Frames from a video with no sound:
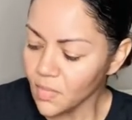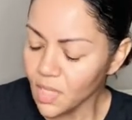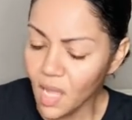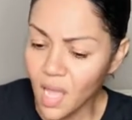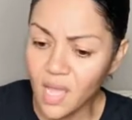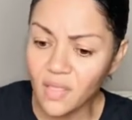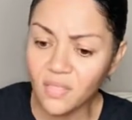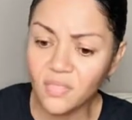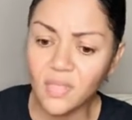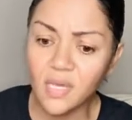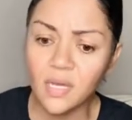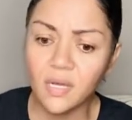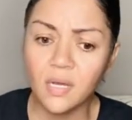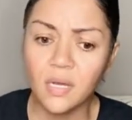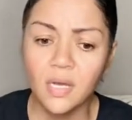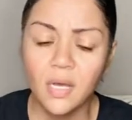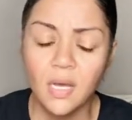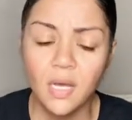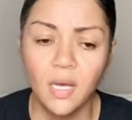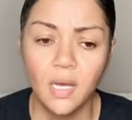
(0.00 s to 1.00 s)
I think
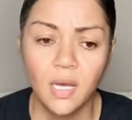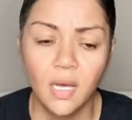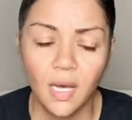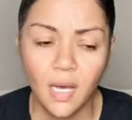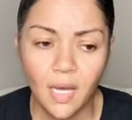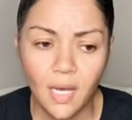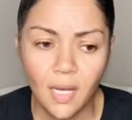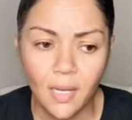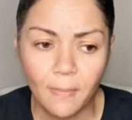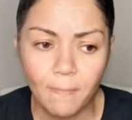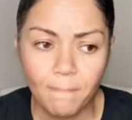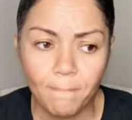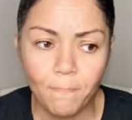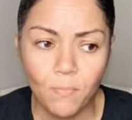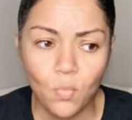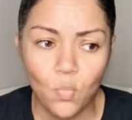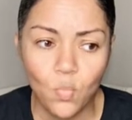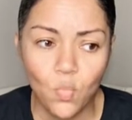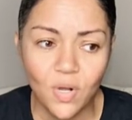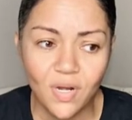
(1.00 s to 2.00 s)
um,
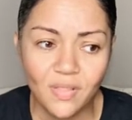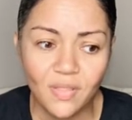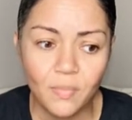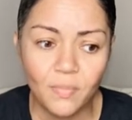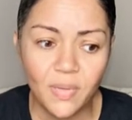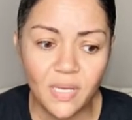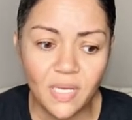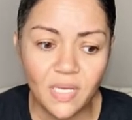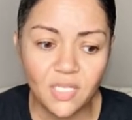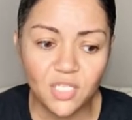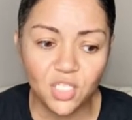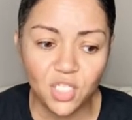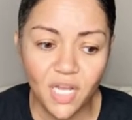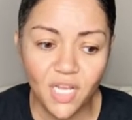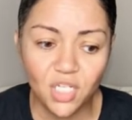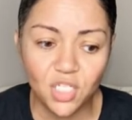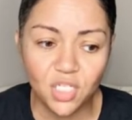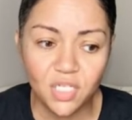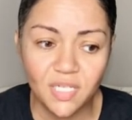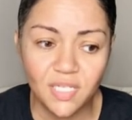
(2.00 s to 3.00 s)
one of the biggest
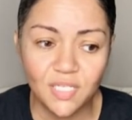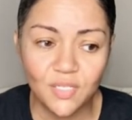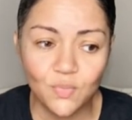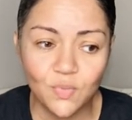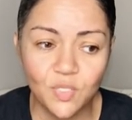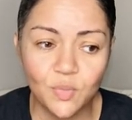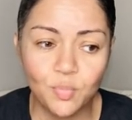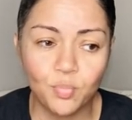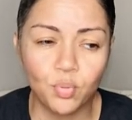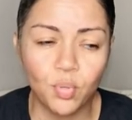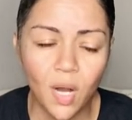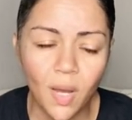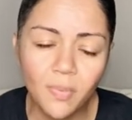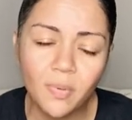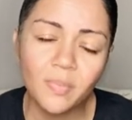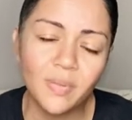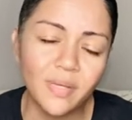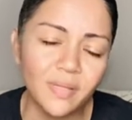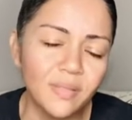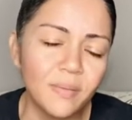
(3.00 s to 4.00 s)
changes was
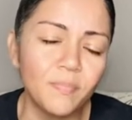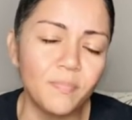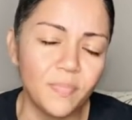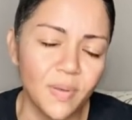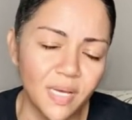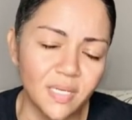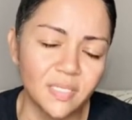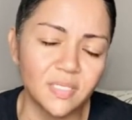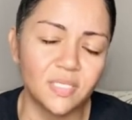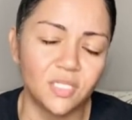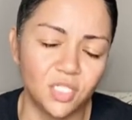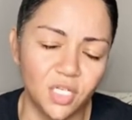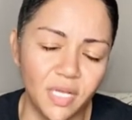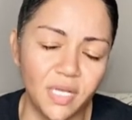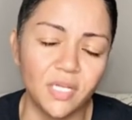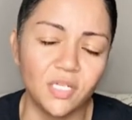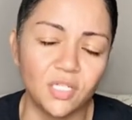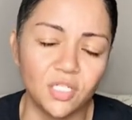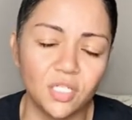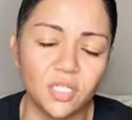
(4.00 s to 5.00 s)
probably the best
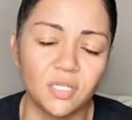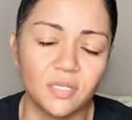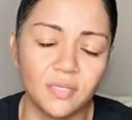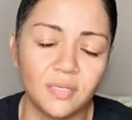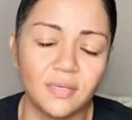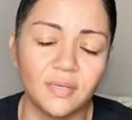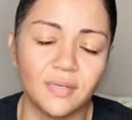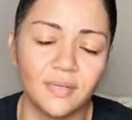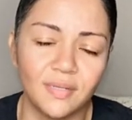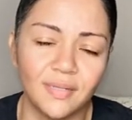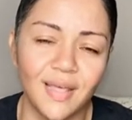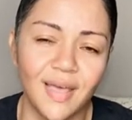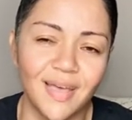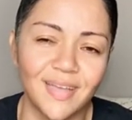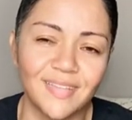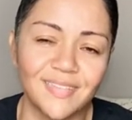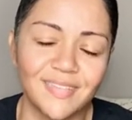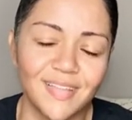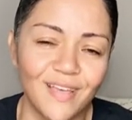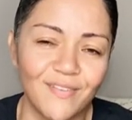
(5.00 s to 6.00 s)
change that
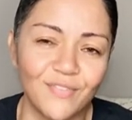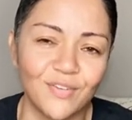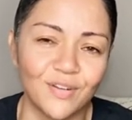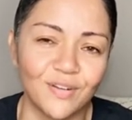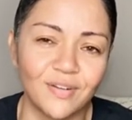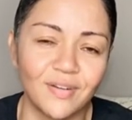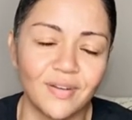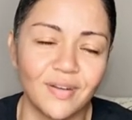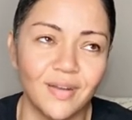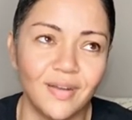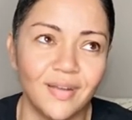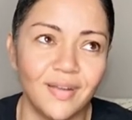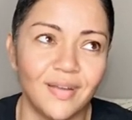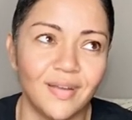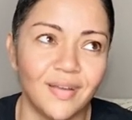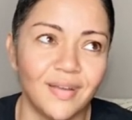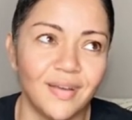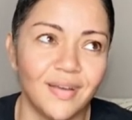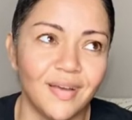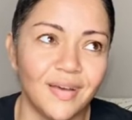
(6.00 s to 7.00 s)
has ever
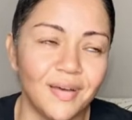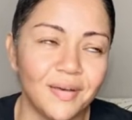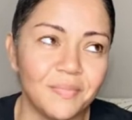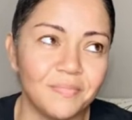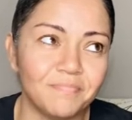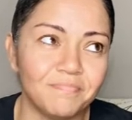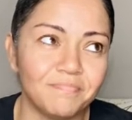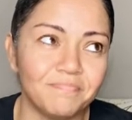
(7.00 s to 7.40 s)
um,